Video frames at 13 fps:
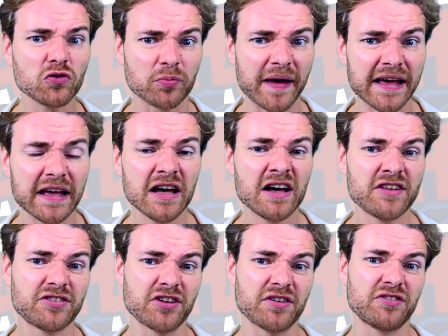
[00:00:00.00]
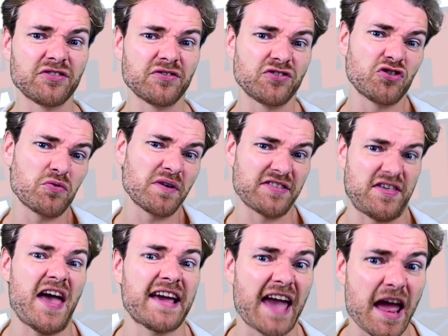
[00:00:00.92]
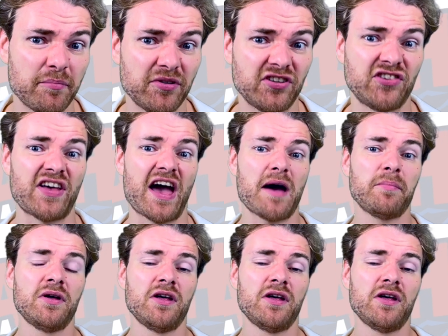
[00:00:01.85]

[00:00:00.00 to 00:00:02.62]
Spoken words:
me that during their Cambridge exam,